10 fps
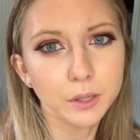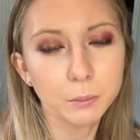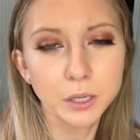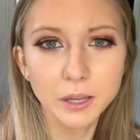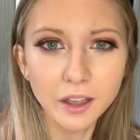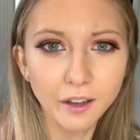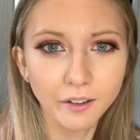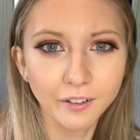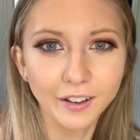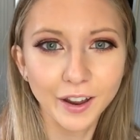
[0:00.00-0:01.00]
But yeah,
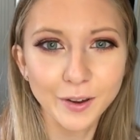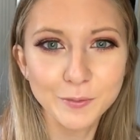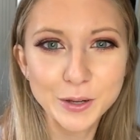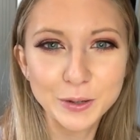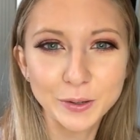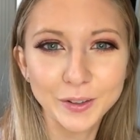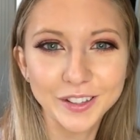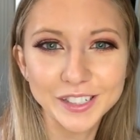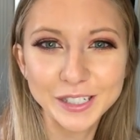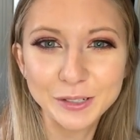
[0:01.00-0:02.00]
I will
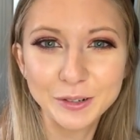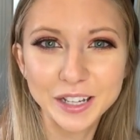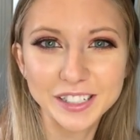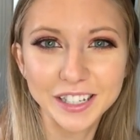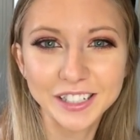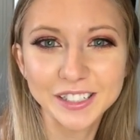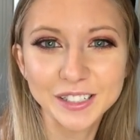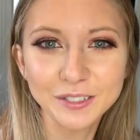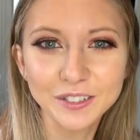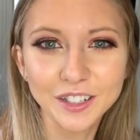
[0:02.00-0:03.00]
see you guys again
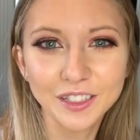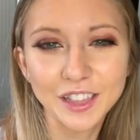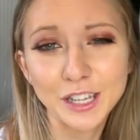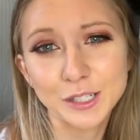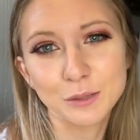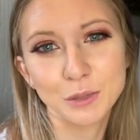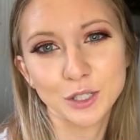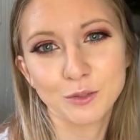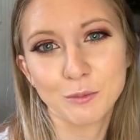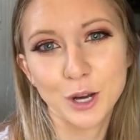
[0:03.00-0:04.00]
soon, and thanks so much
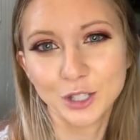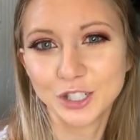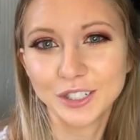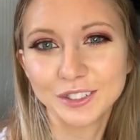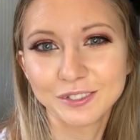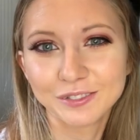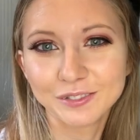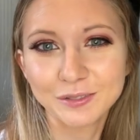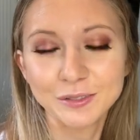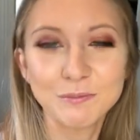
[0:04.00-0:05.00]
for watching.
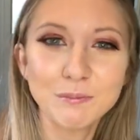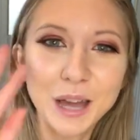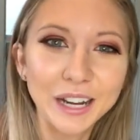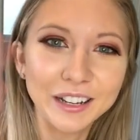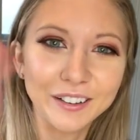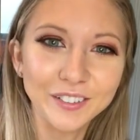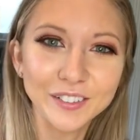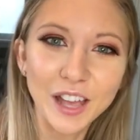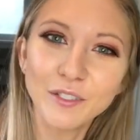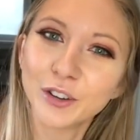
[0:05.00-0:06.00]
Bye now.
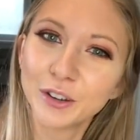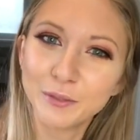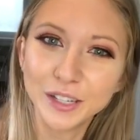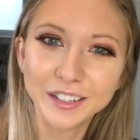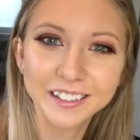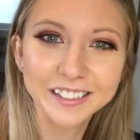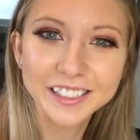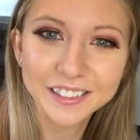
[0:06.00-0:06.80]
Have a great weekend.